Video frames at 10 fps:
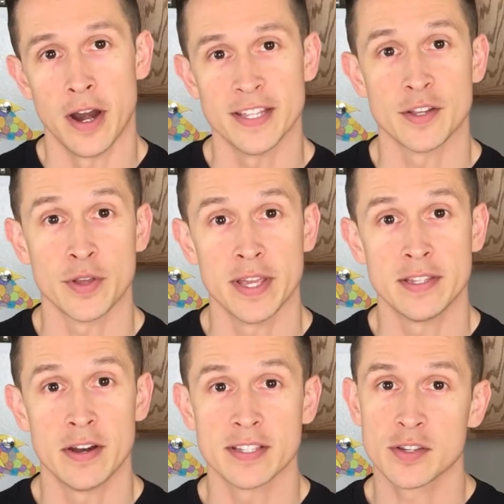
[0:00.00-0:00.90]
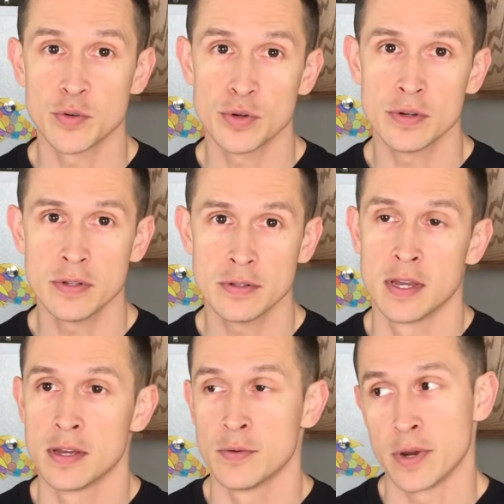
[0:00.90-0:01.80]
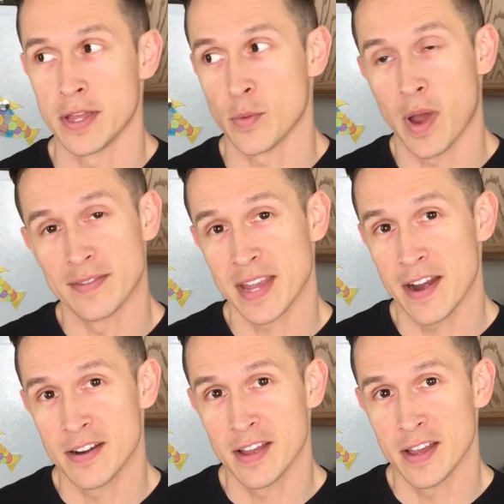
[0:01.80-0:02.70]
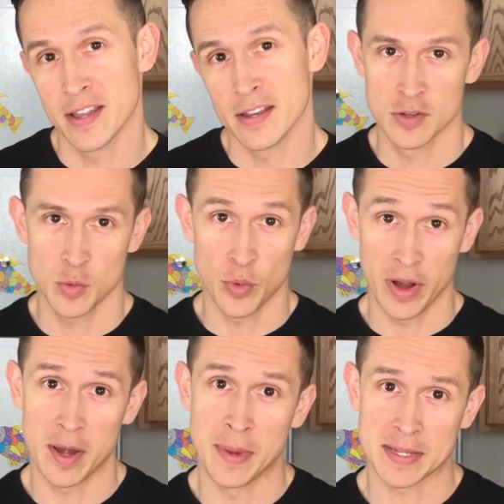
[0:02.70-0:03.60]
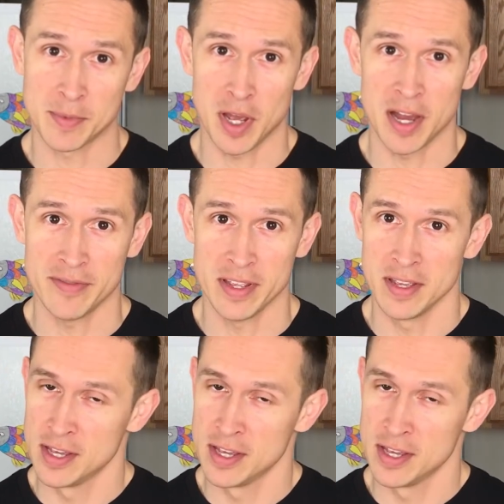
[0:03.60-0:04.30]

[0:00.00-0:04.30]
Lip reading: So kids are at school, got the wife's hair done, we're ready to make some coffee.